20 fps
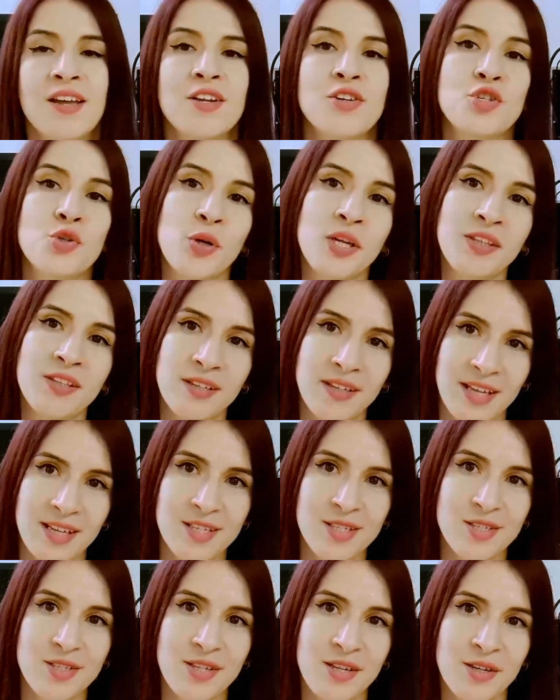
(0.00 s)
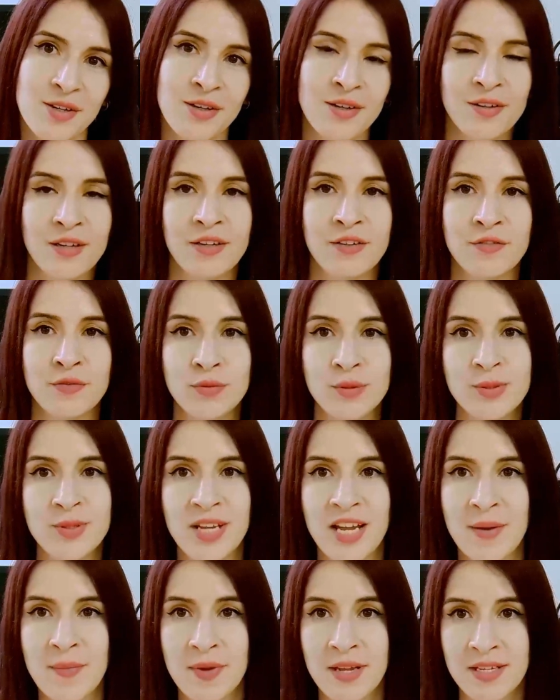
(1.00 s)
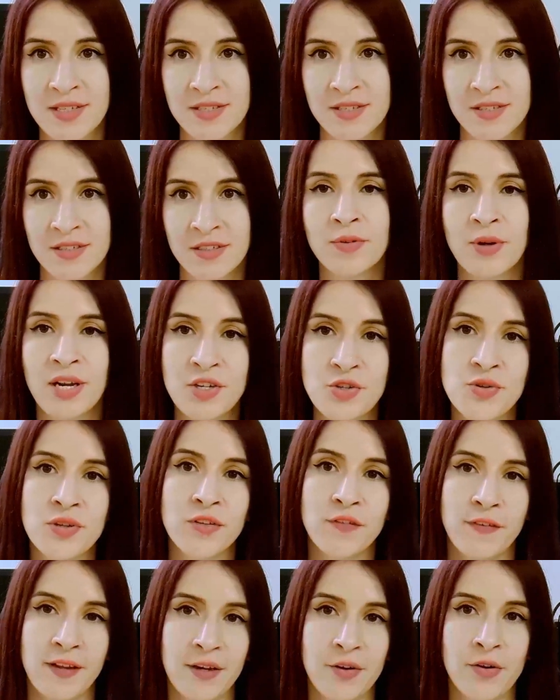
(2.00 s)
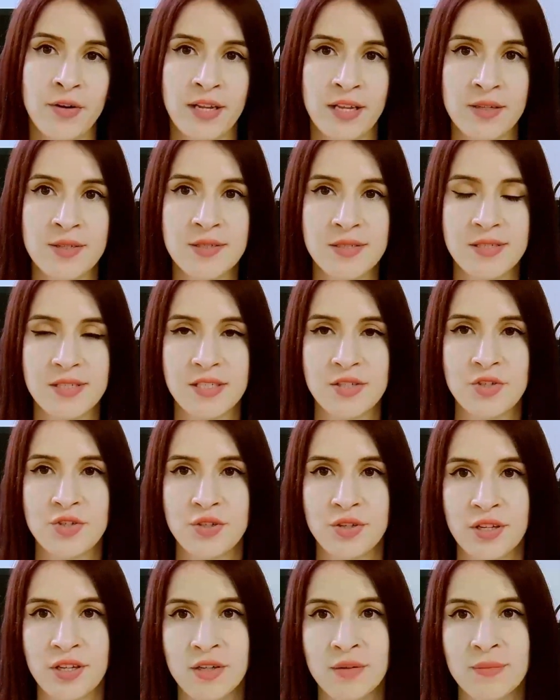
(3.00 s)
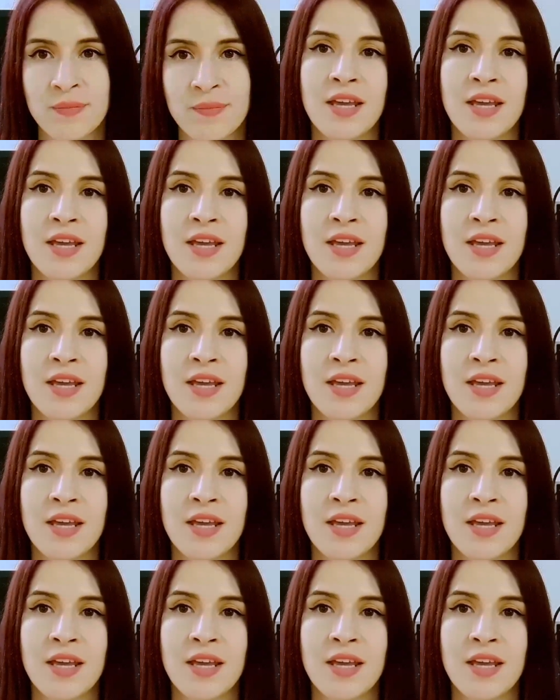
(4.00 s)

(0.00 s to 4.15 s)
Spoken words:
joined the next year full-time as a graduate failure analysis engineer.